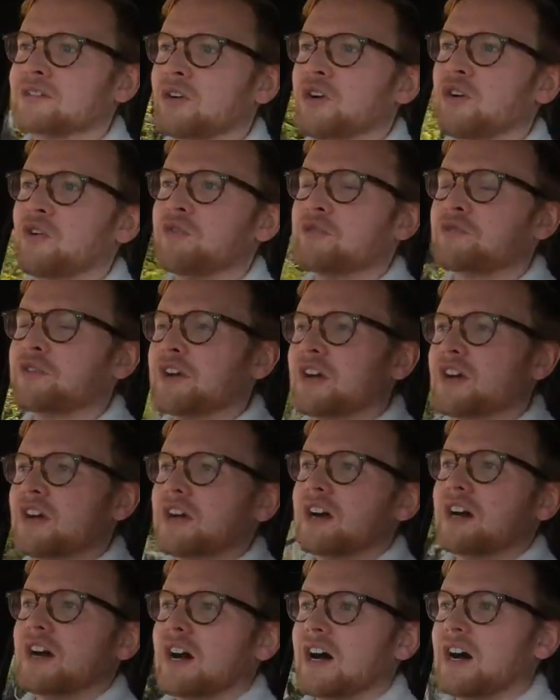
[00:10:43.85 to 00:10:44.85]
of
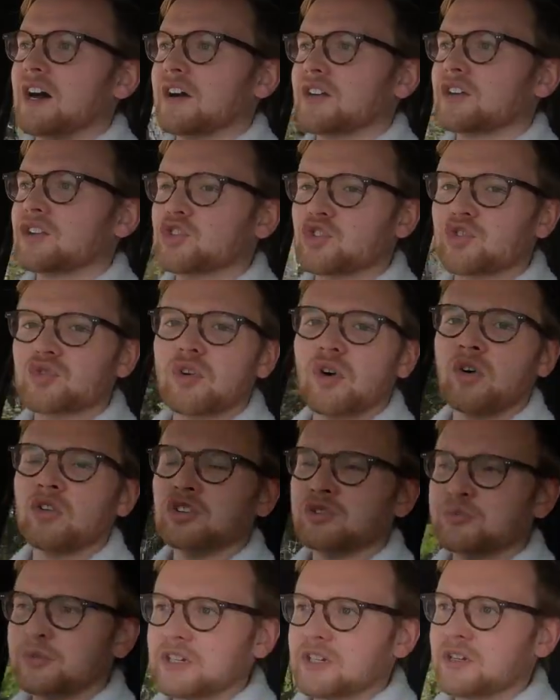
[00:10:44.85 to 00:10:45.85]

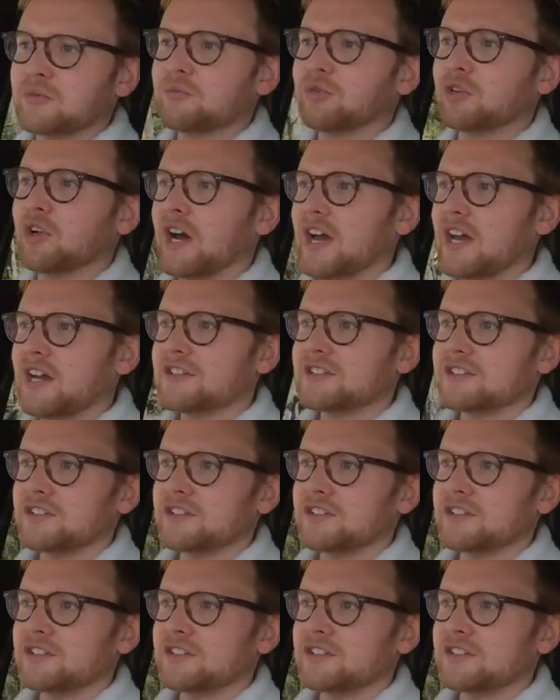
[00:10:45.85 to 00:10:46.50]
controlled but compliant.